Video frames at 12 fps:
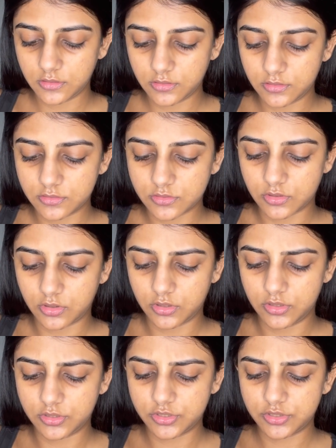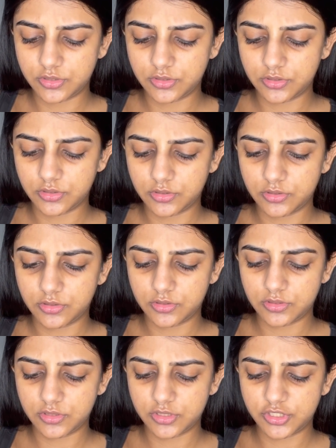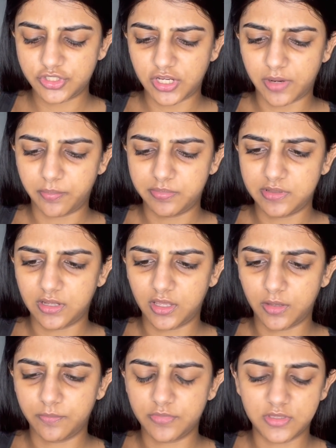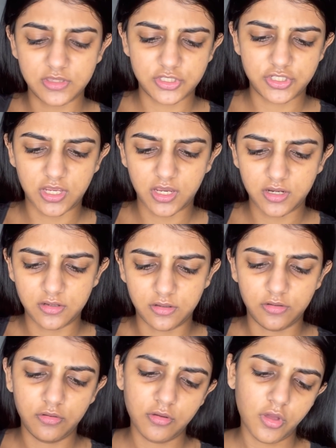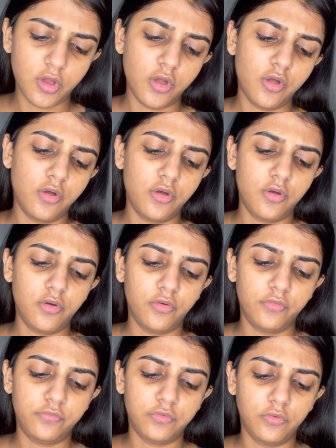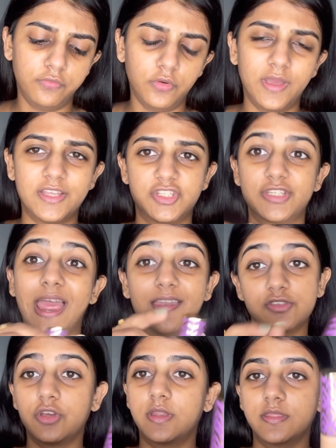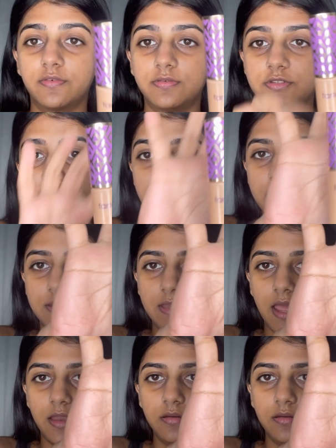It's called Shape Tape in the shade four four H tan. Sorry, in the shade tan.